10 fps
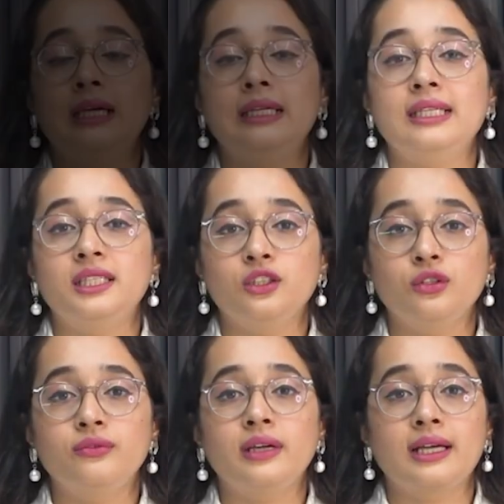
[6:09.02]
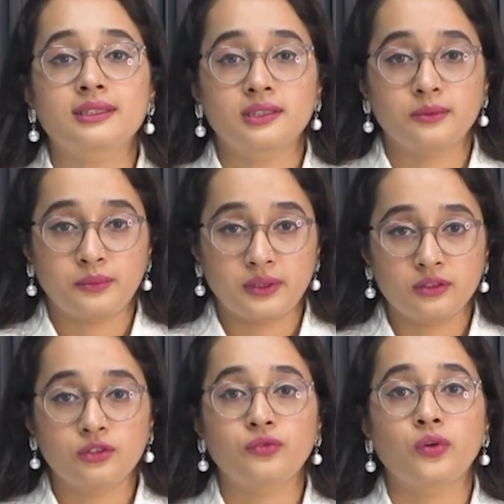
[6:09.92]
letter of
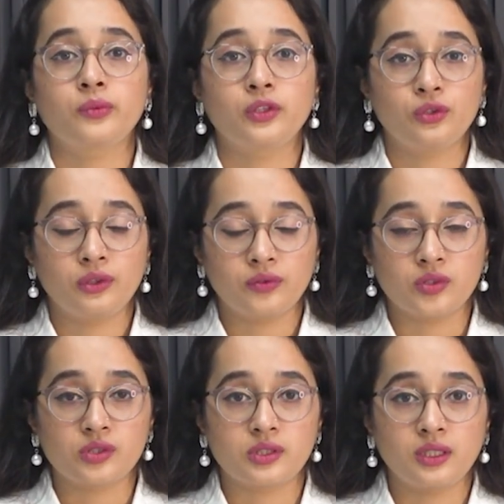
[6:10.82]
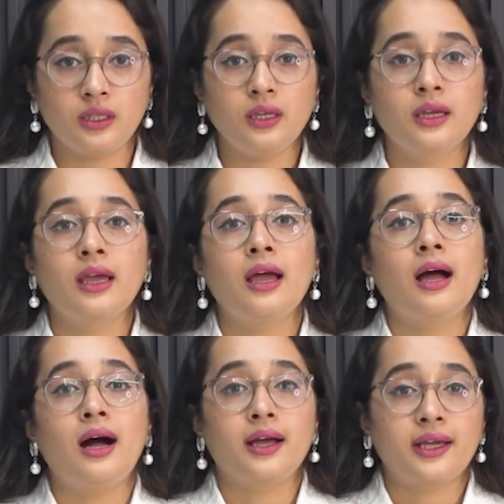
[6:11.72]
acceptance from the university,
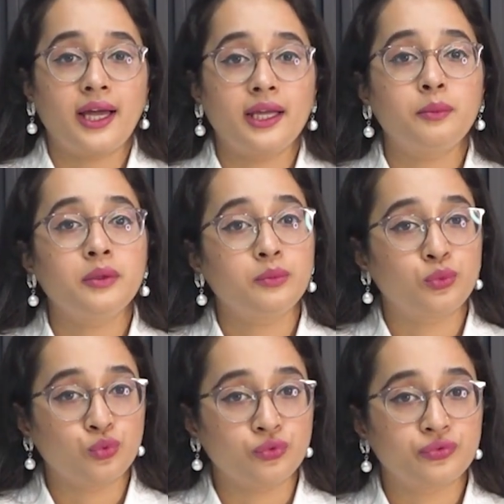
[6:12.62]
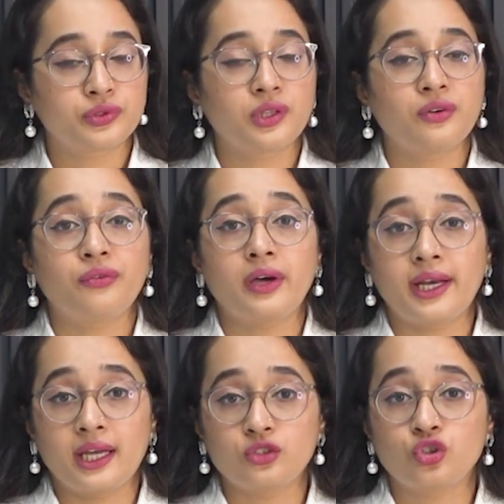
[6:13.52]
academic proofs,
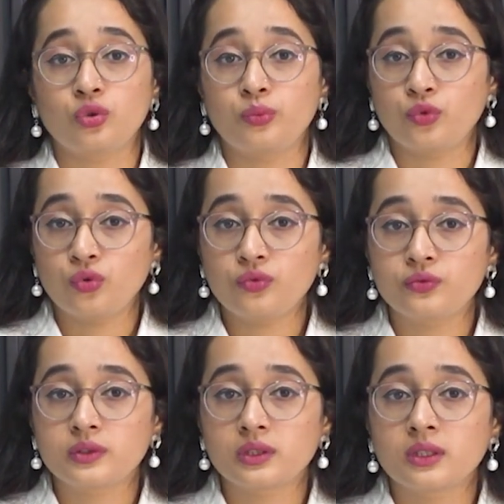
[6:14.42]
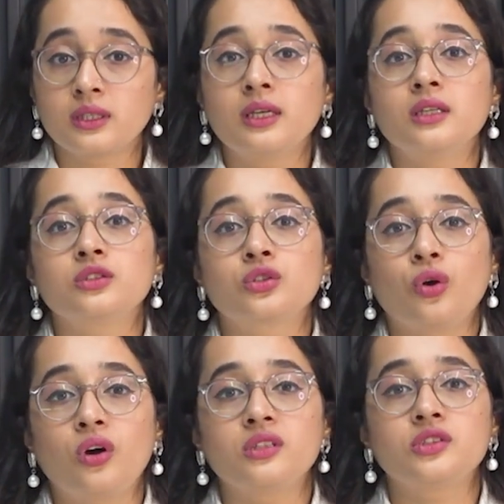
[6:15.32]
financial proofs,
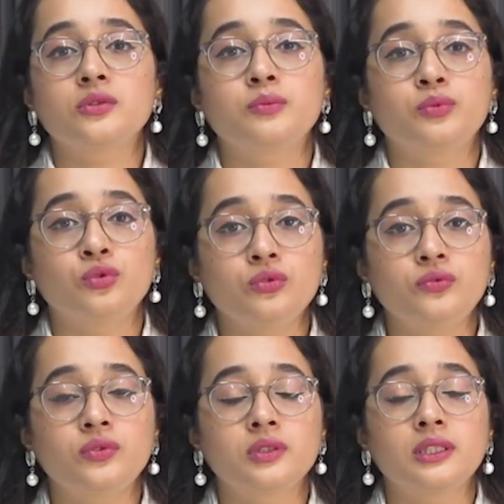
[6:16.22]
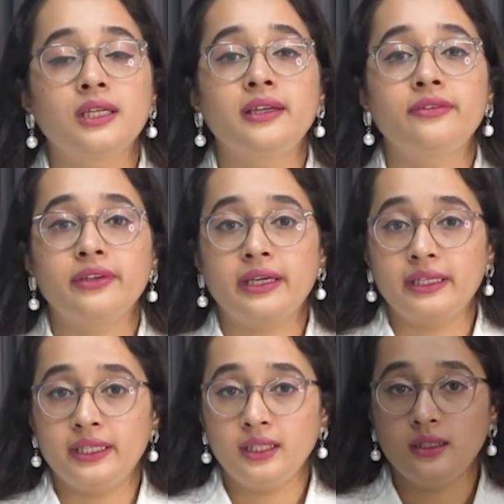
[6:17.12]
scholarship proofs if
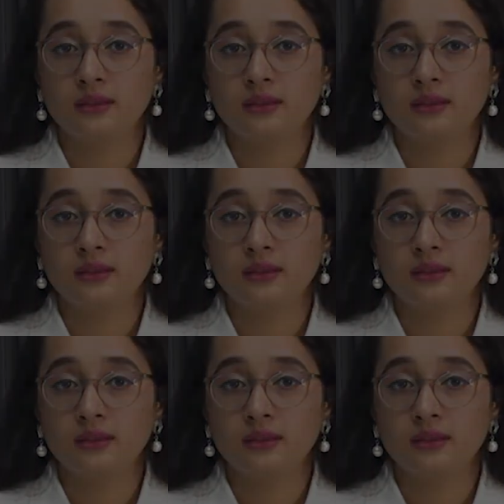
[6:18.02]
any,